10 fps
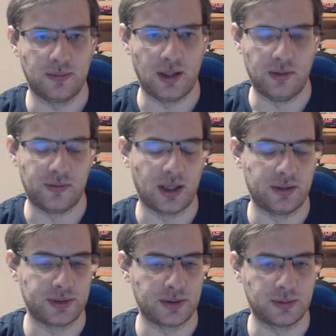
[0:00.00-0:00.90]

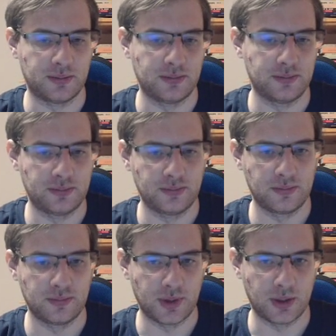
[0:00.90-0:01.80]
e5. So
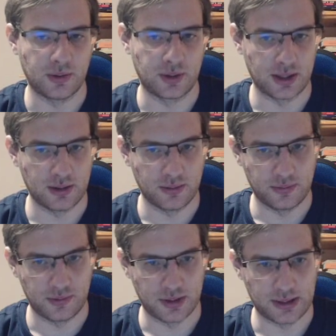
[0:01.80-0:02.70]
kind of